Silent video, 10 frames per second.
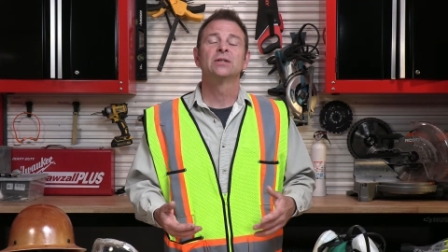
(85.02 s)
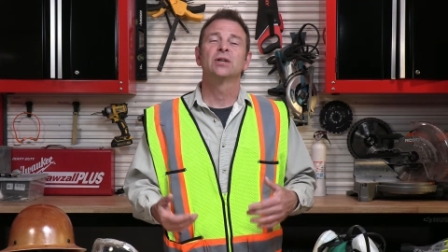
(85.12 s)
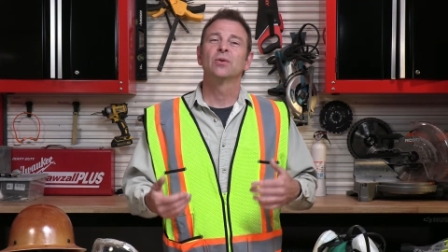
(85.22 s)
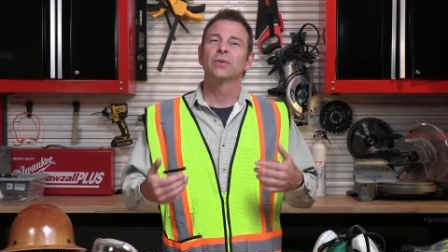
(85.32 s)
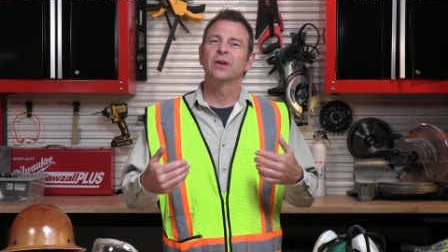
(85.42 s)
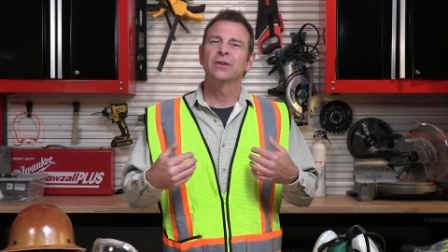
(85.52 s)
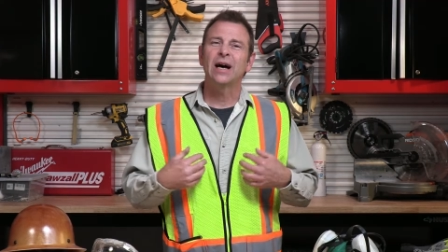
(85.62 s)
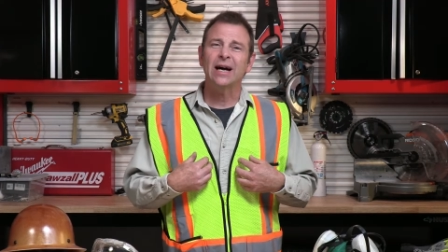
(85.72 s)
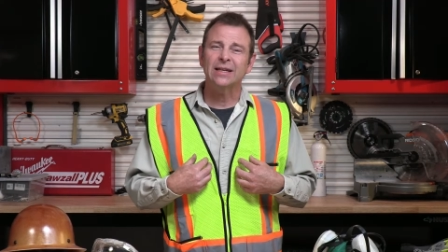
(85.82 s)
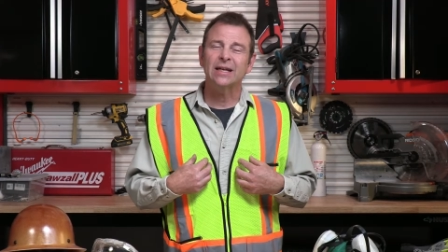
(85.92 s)
So they're
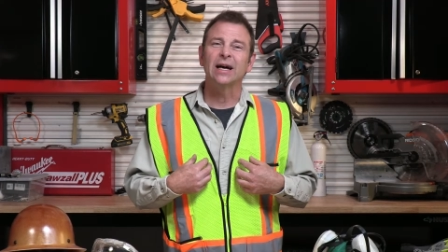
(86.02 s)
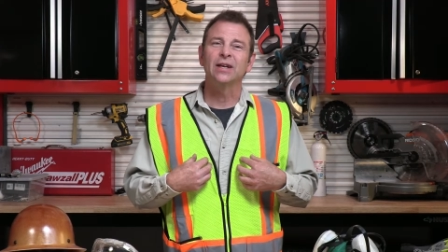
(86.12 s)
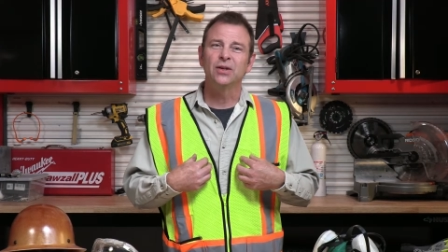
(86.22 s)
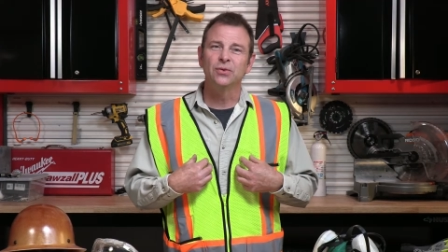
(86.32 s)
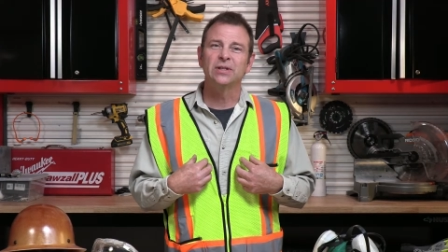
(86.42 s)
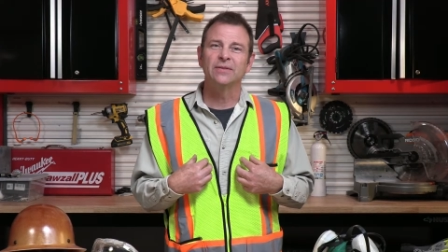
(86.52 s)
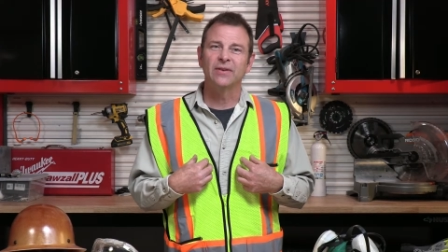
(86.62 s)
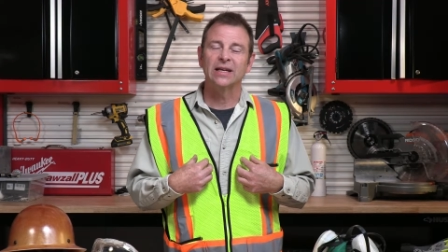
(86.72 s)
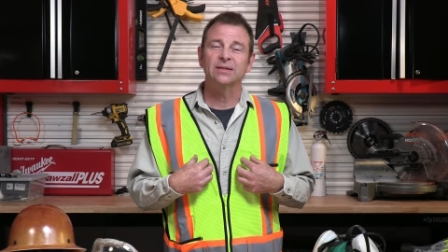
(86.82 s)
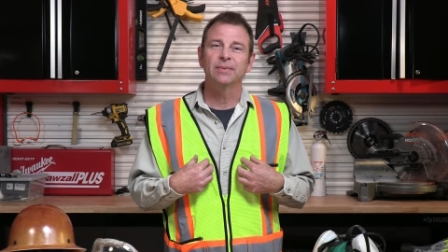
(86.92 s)
not a huge
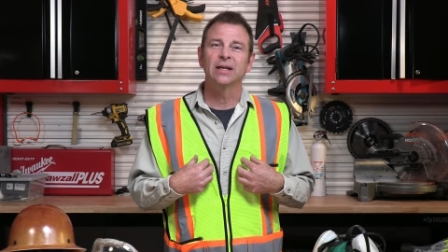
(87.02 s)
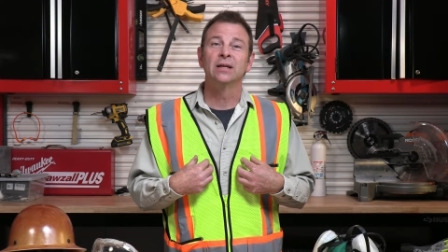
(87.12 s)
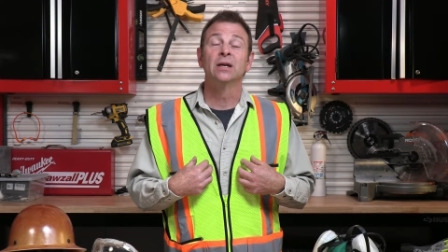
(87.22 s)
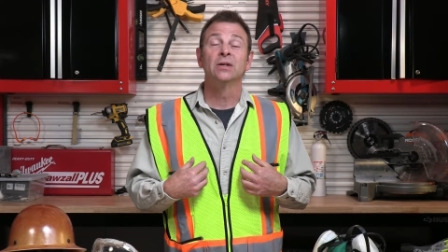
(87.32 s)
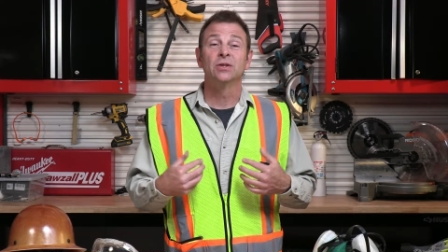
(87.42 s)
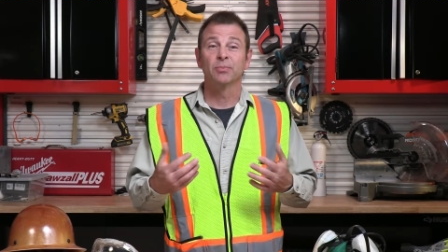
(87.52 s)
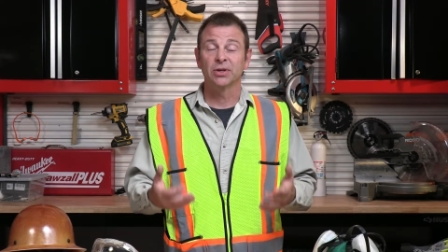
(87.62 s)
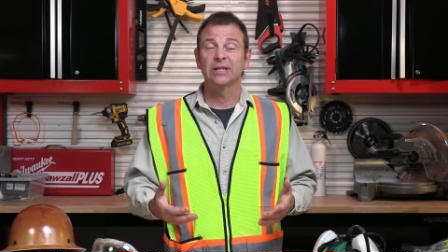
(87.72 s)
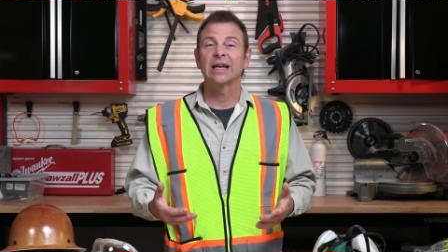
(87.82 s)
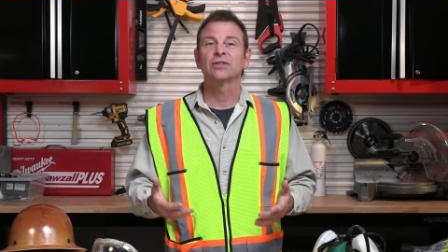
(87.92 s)
investment to
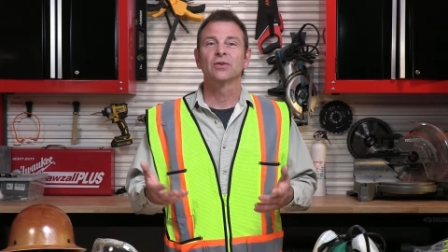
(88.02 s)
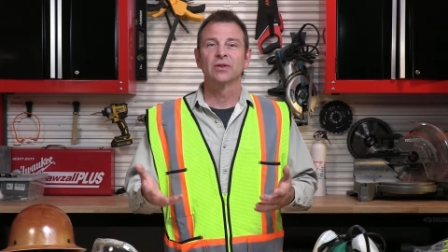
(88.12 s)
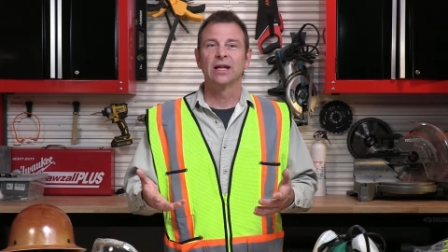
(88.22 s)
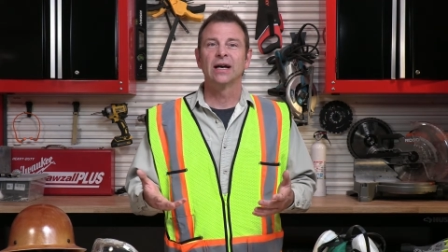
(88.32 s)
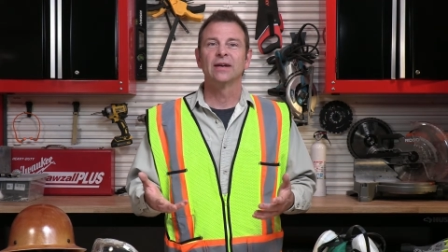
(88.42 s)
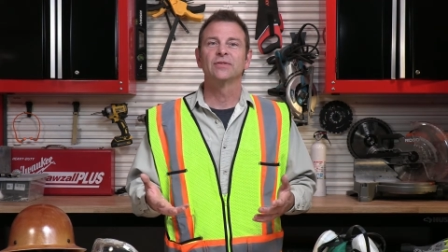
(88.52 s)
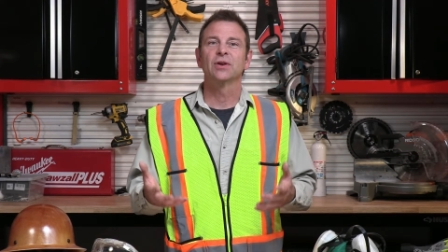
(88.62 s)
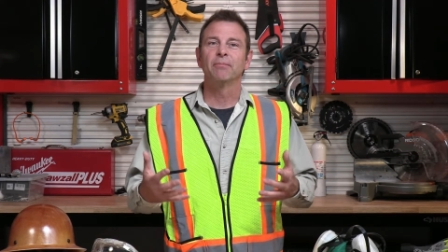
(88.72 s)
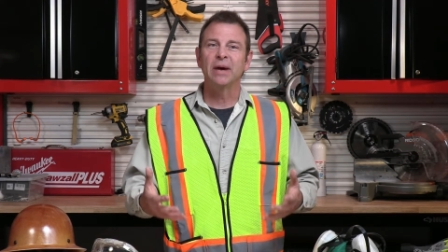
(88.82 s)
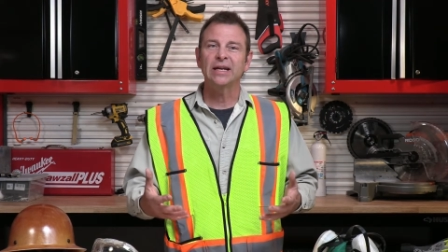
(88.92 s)
protect your life.
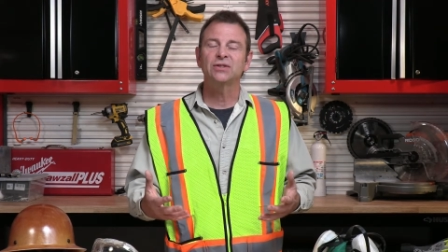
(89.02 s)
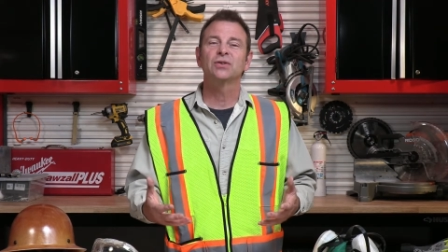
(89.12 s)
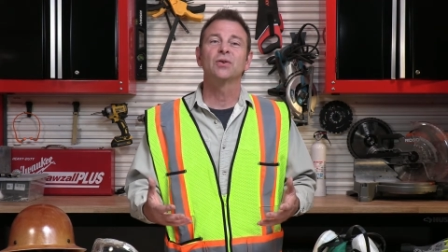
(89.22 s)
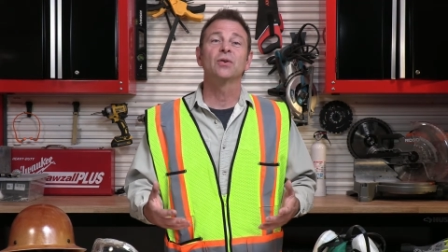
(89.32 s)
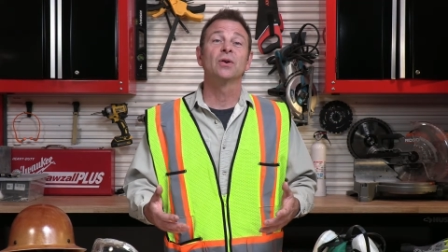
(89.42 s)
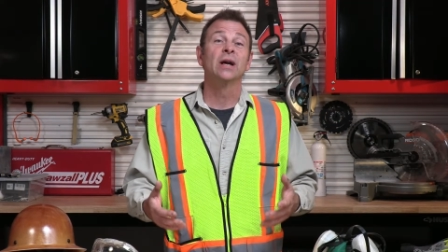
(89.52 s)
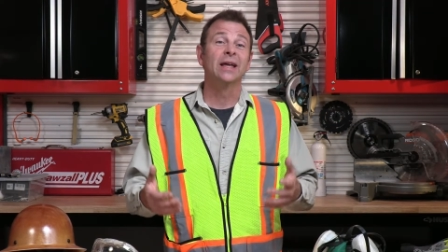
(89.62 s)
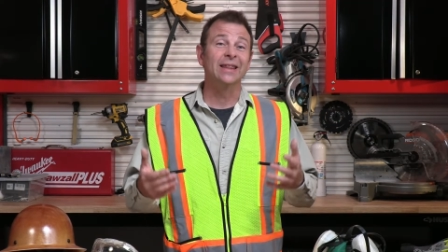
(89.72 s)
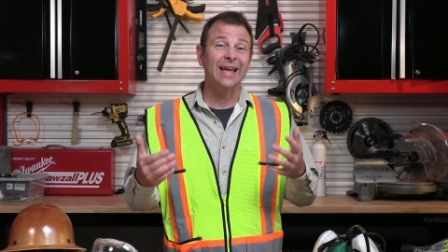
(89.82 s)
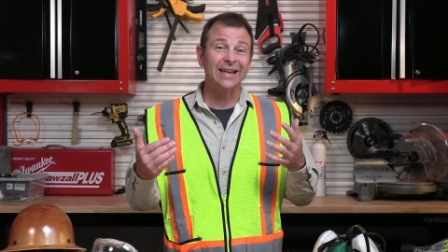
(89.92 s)
So make sure
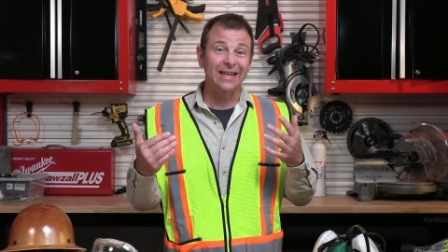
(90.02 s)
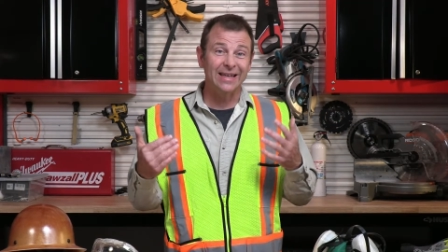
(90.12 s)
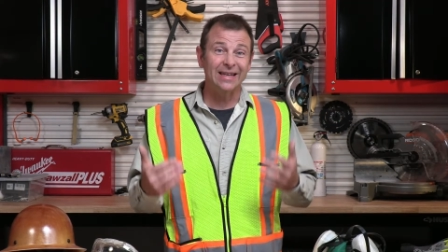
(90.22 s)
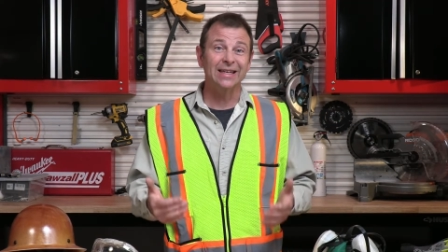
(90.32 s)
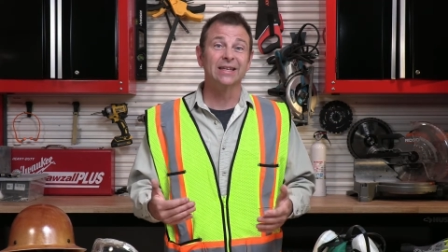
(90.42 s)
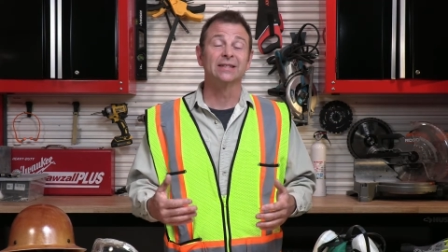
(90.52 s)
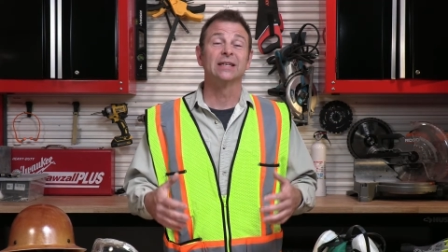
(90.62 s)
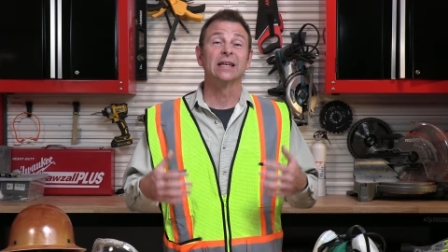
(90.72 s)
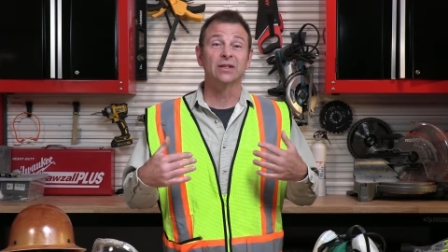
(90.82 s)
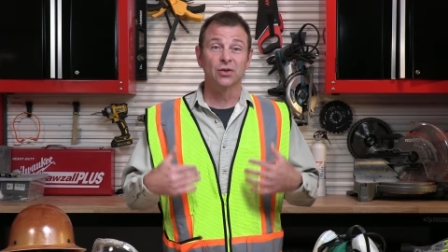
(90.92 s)
that it is
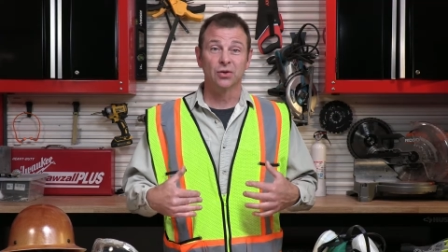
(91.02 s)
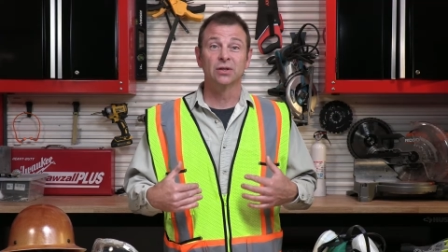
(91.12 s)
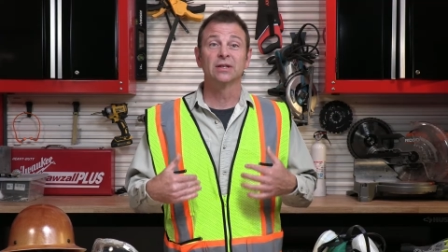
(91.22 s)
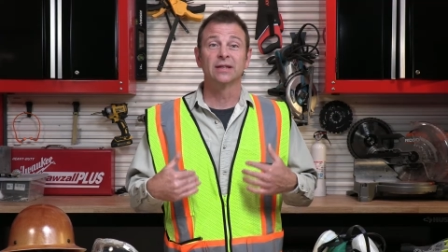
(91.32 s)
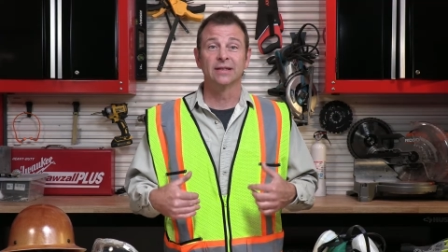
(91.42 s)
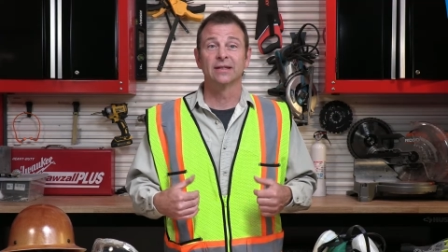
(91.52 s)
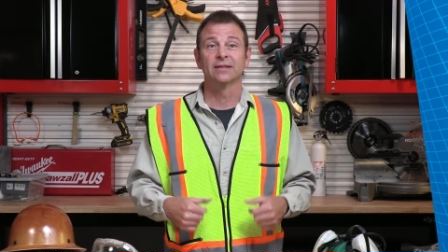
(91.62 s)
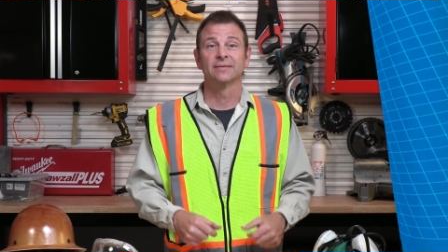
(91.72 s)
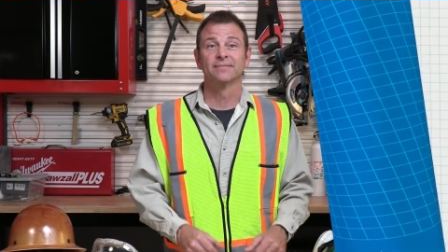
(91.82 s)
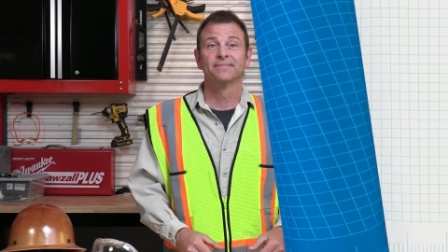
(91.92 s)
in good condition.